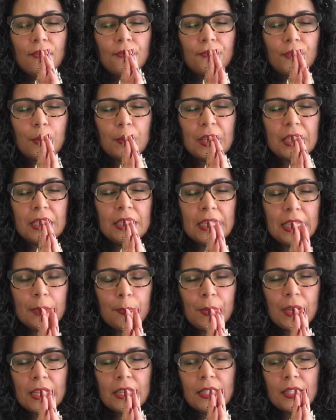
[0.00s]
from the
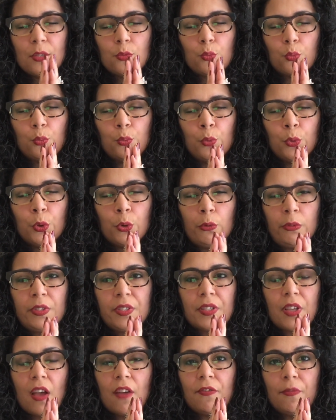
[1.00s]
deepest
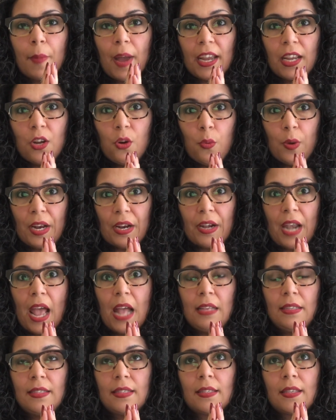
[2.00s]
roots of my
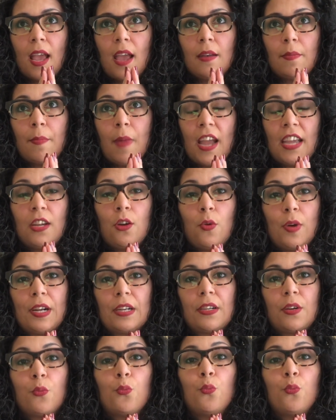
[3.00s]
queerness and my queer